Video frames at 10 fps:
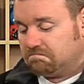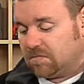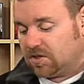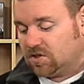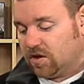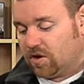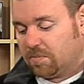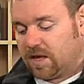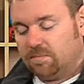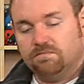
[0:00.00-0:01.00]
It's not an
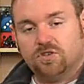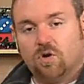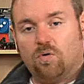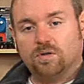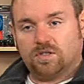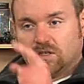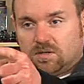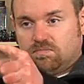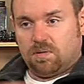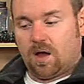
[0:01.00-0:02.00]
upkeep, so it's just
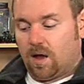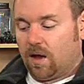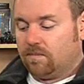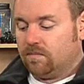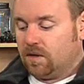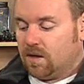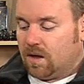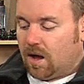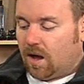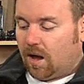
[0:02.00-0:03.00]
at
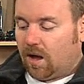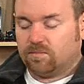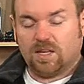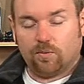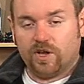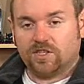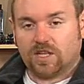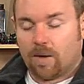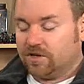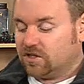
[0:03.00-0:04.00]
the range
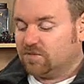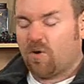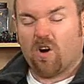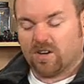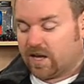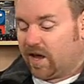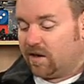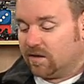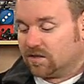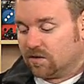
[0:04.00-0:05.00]
damage. It does par
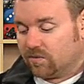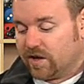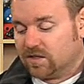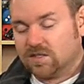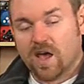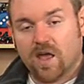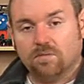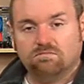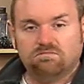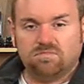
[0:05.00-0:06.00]
10. It's got a range of
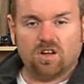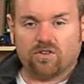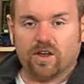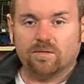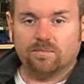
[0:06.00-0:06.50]
10. It's not great,